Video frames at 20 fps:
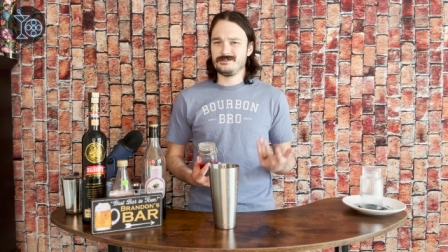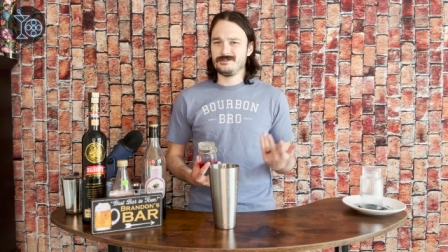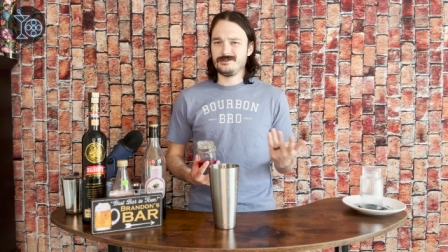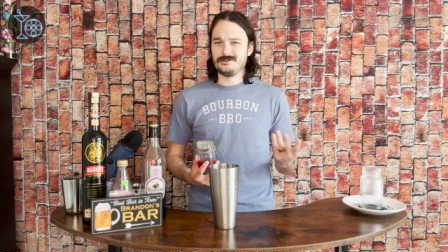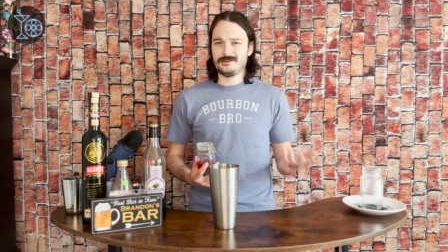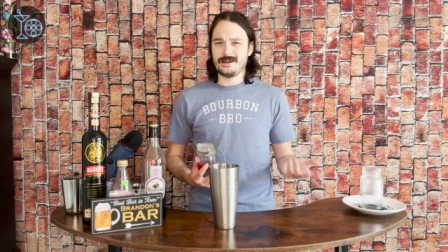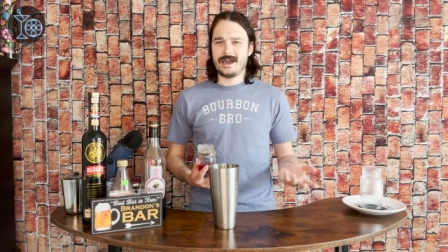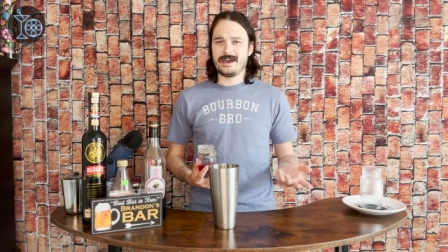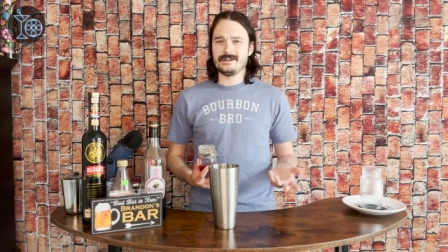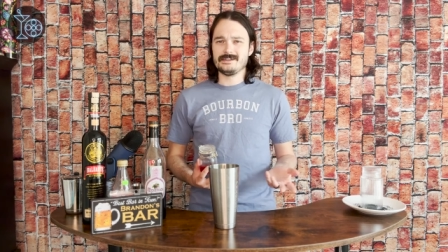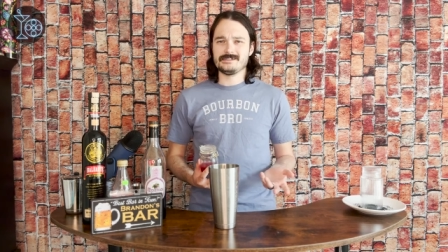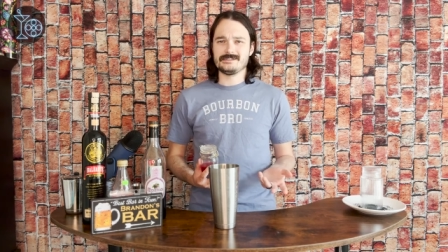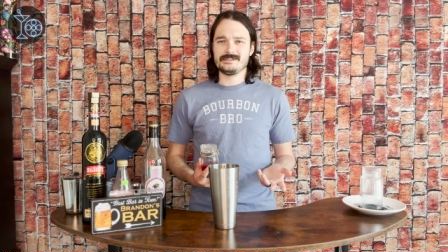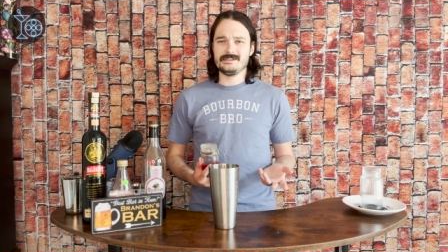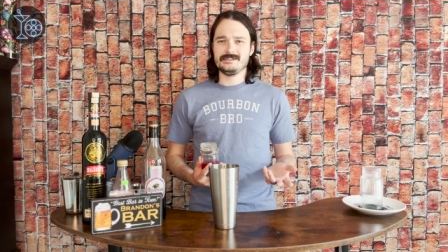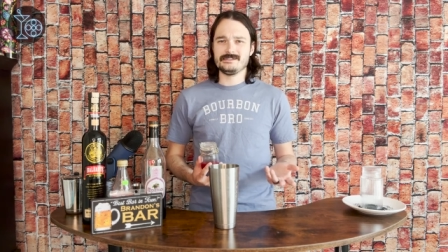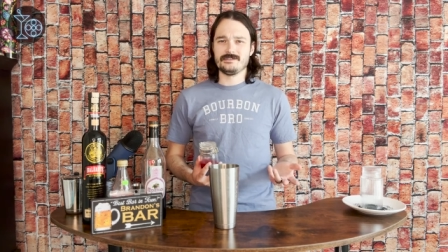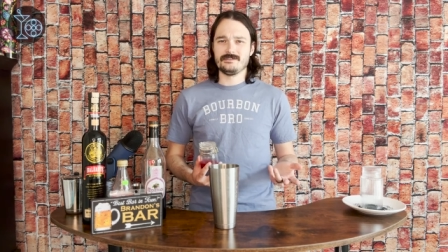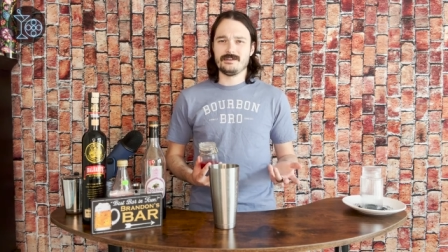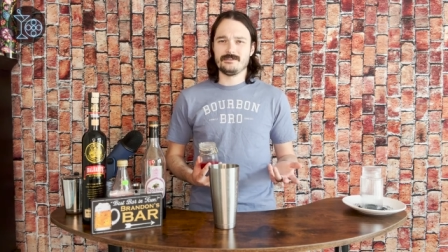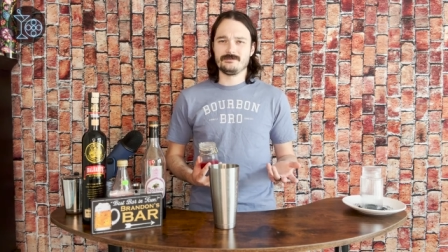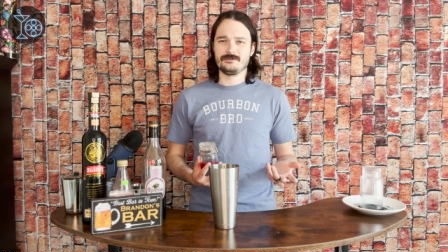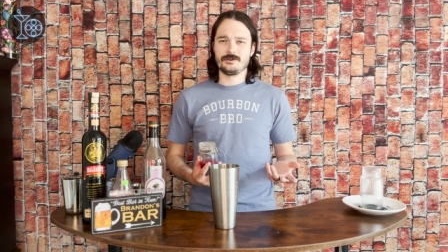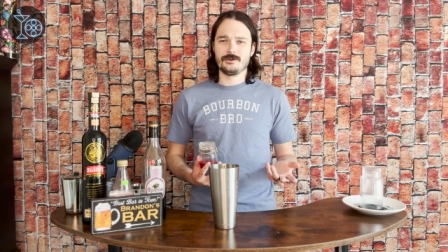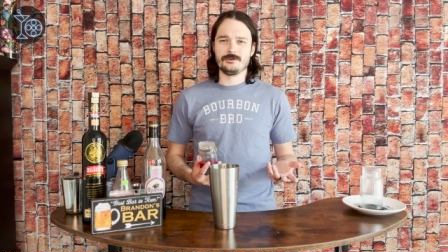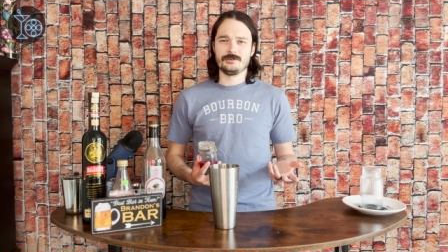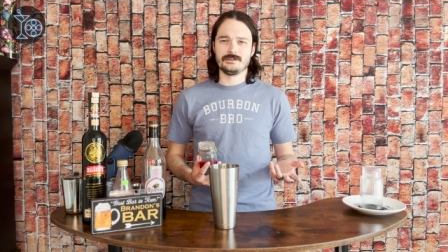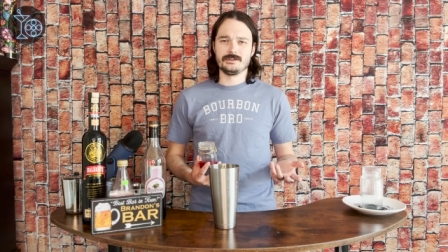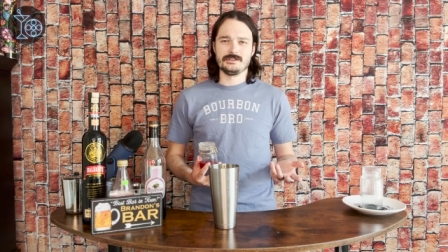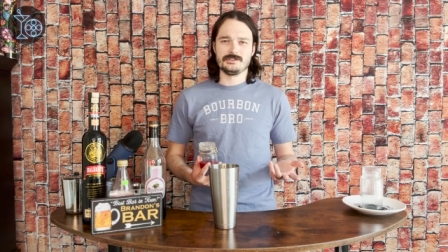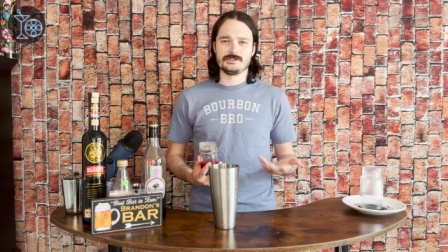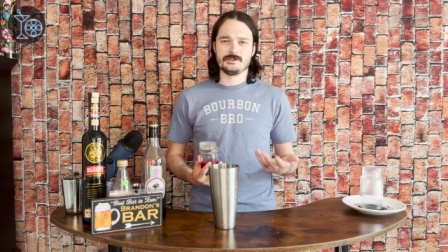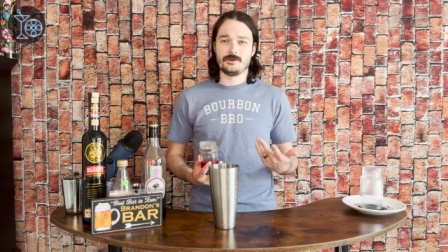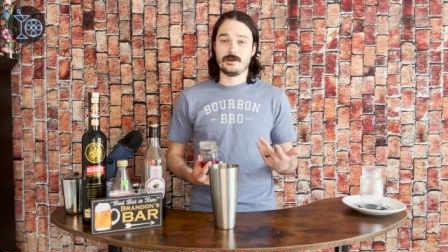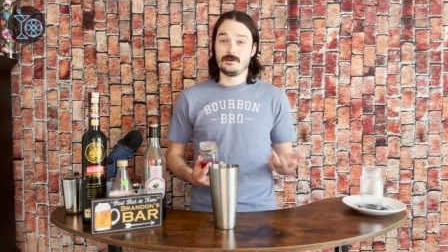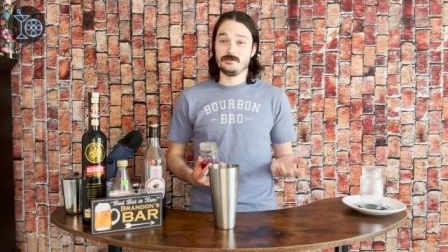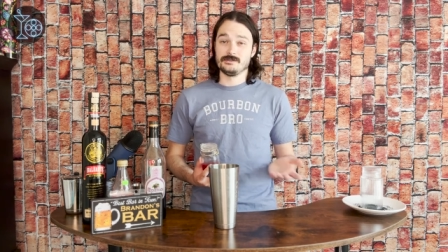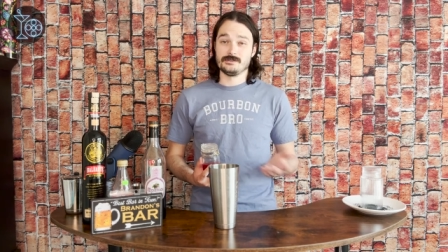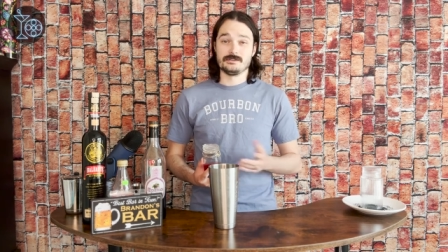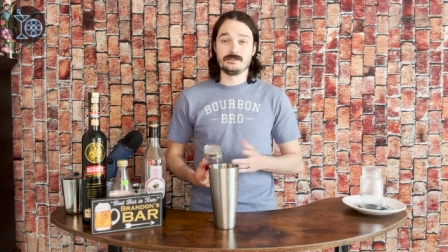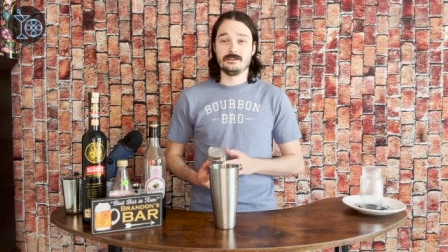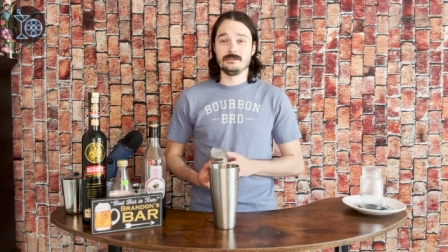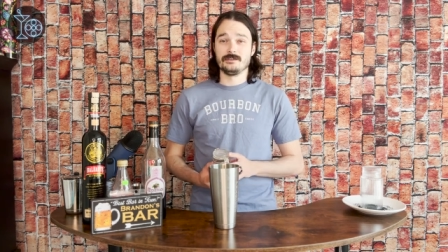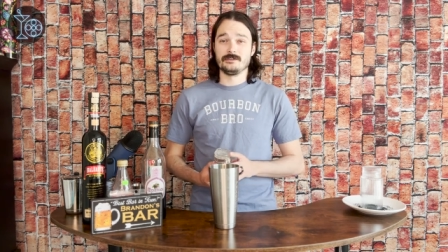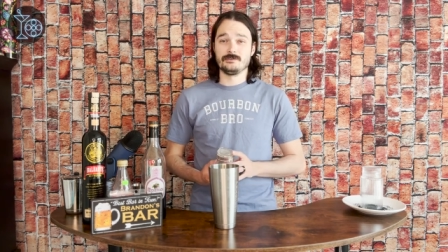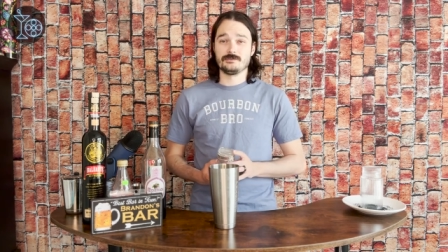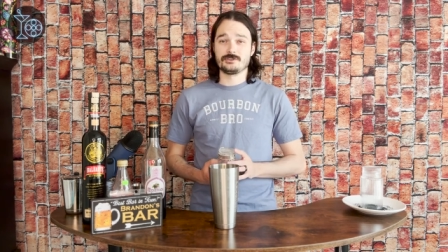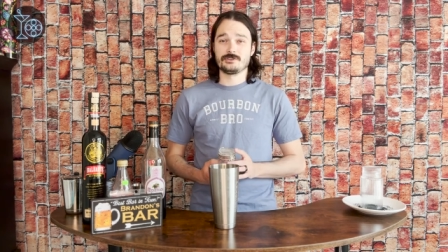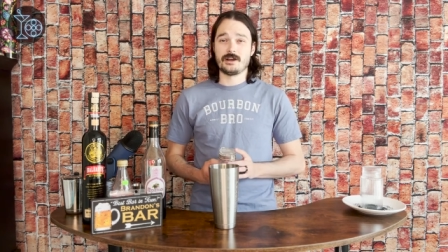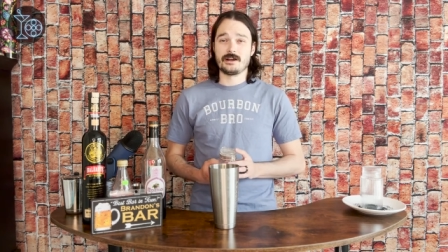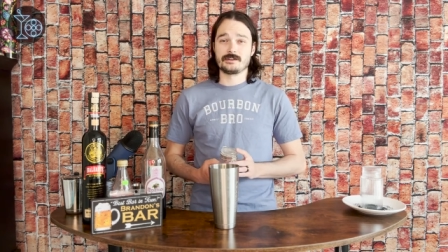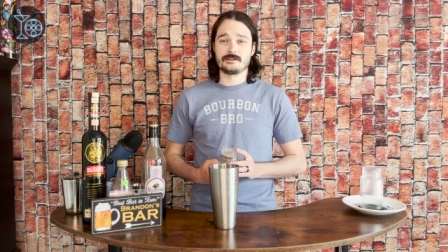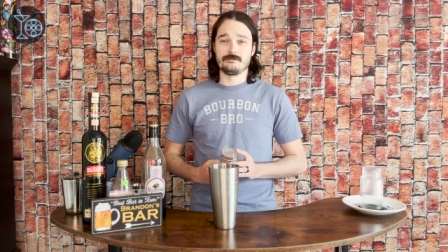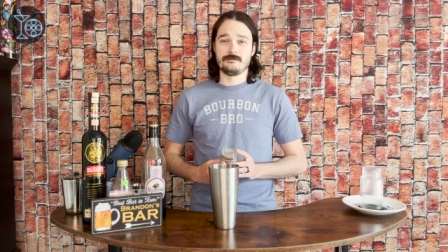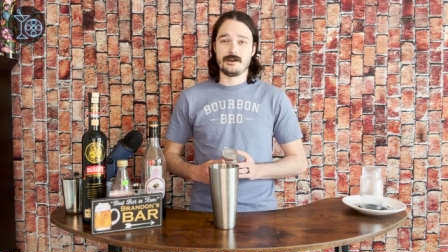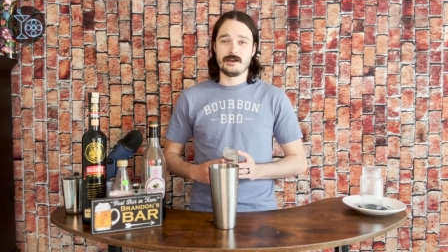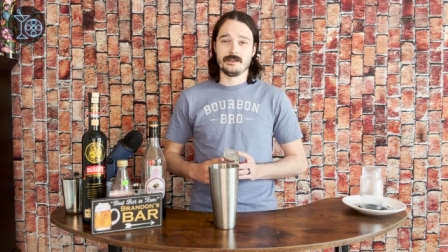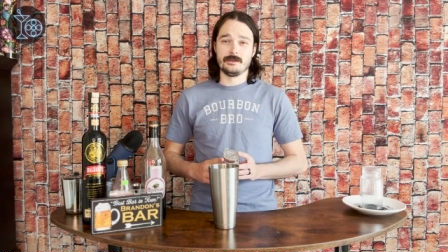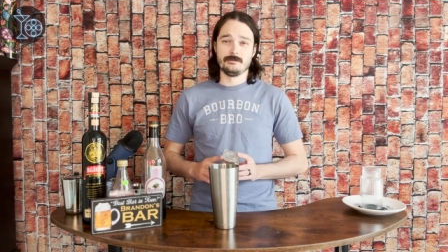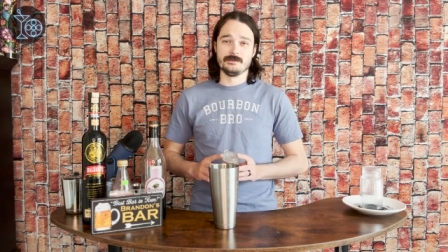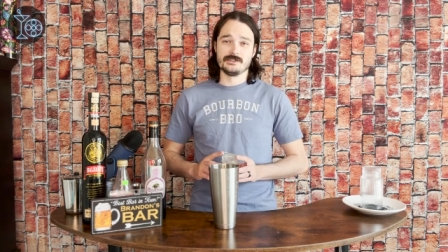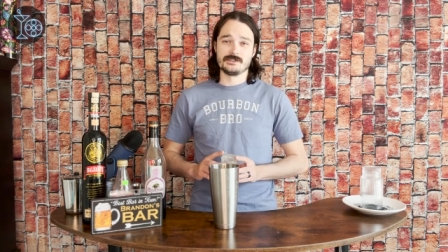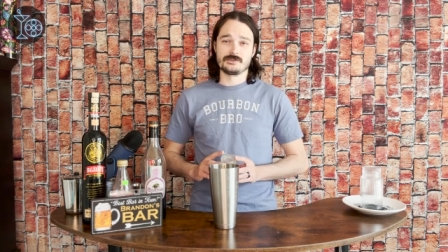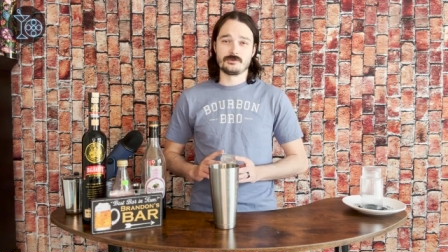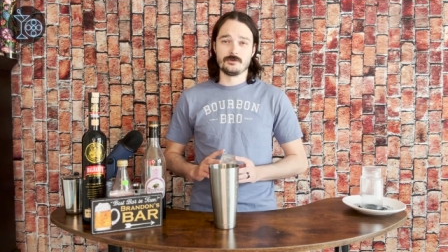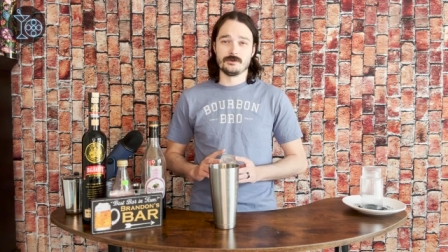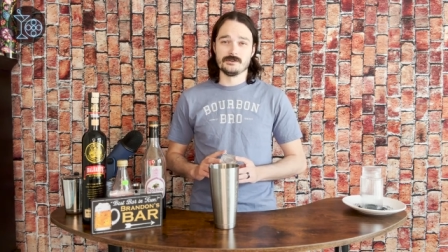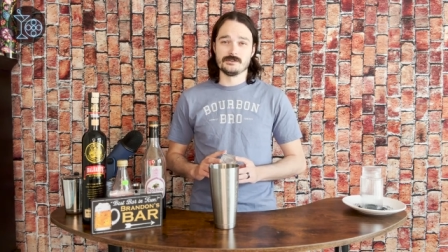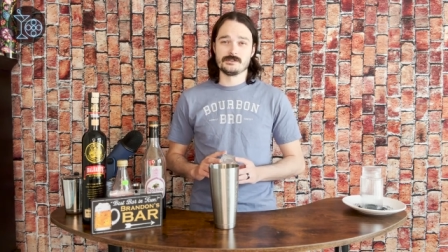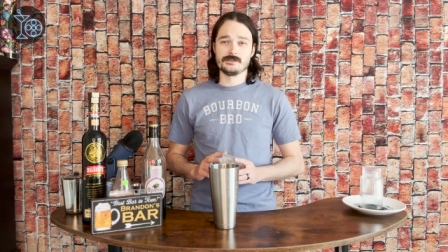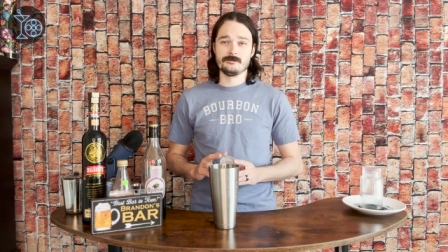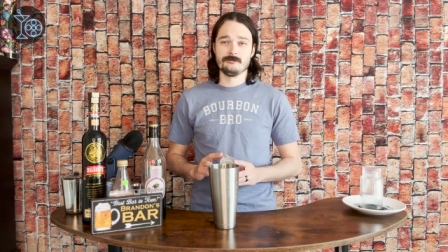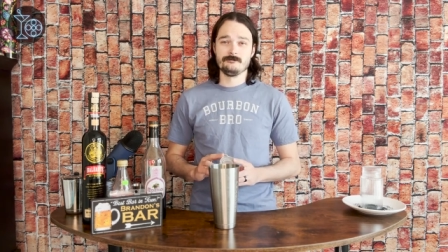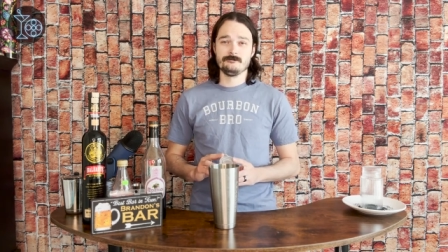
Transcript: They're out of season currently, so I was a little shocked to find them in stores.